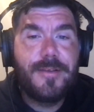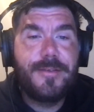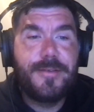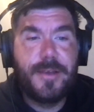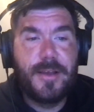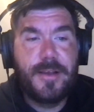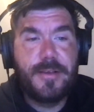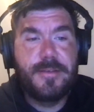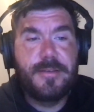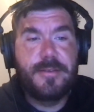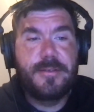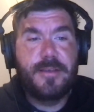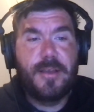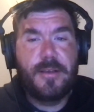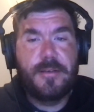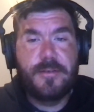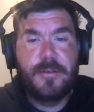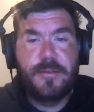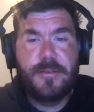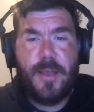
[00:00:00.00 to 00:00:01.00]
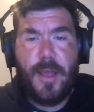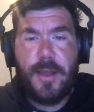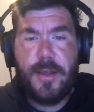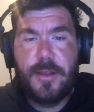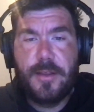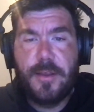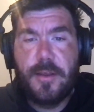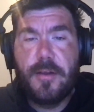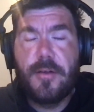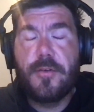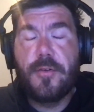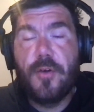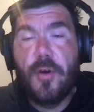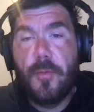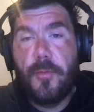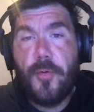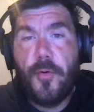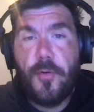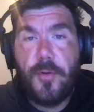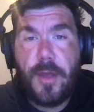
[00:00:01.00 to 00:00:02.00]
6-6 his second year, no
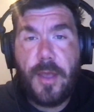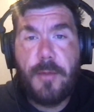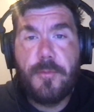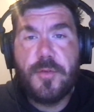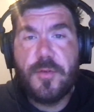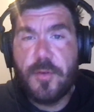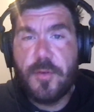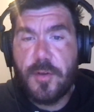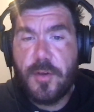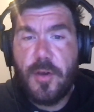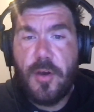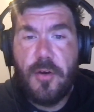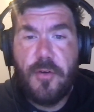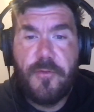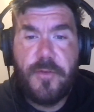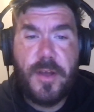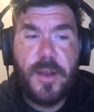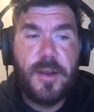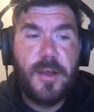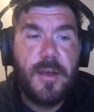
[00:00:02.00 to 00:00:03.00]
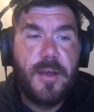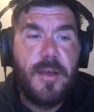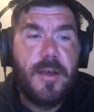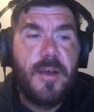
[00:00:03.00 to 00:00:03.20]
bowl game due to COVID.